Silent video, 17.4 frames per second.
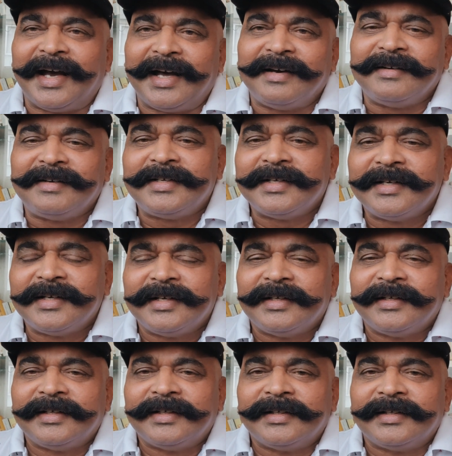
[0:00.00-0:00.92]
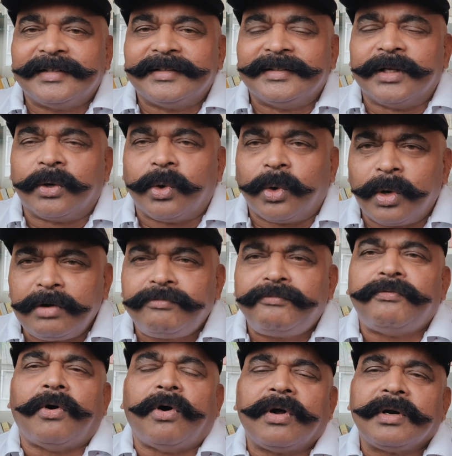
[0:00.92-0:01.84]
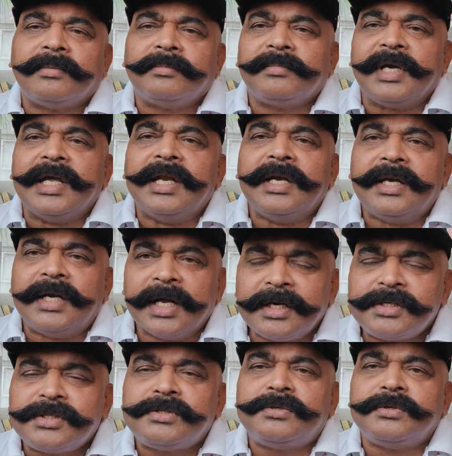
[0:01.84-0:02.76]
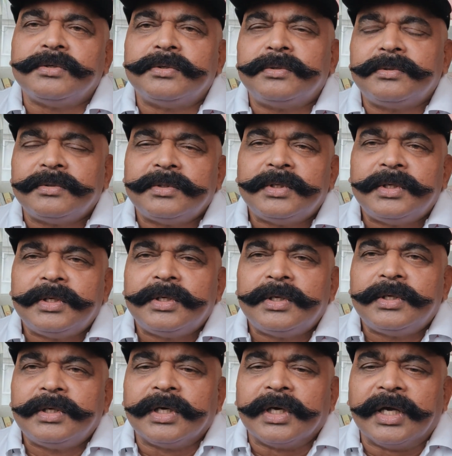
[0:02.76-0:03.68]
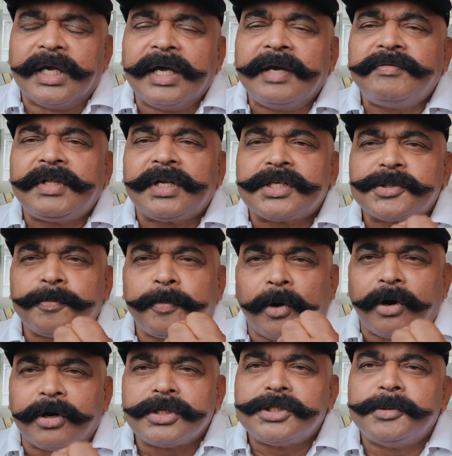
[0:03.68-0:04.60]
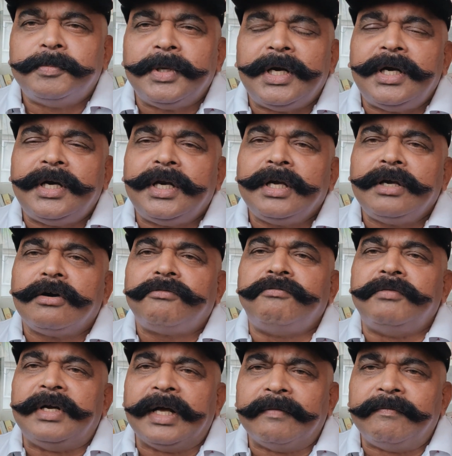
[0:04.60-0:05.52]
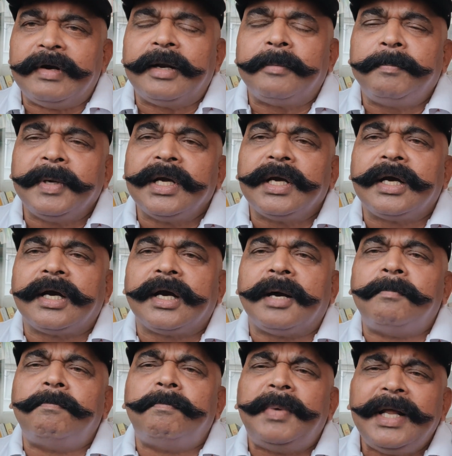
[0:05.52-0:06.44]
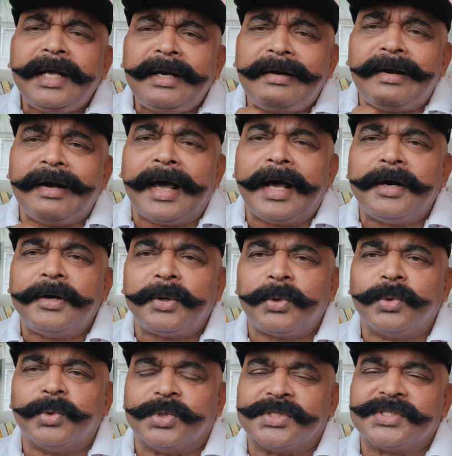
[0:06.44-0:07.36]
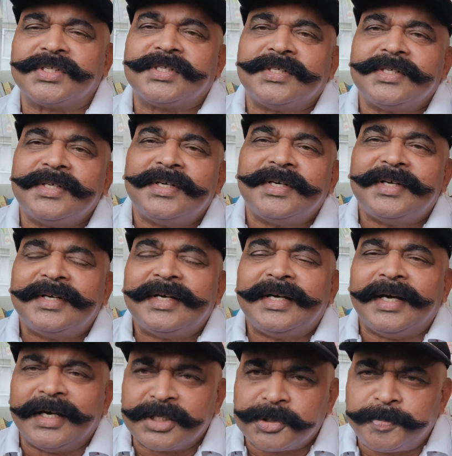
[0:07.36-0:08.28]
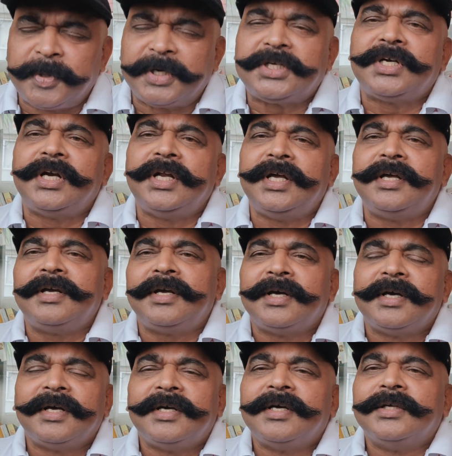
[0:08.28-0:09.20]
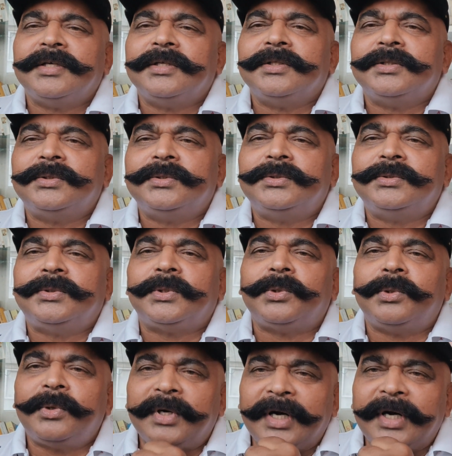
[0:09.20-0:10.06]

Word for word: and the whole forum intends to give the responsibility of developing complete land routes, especially through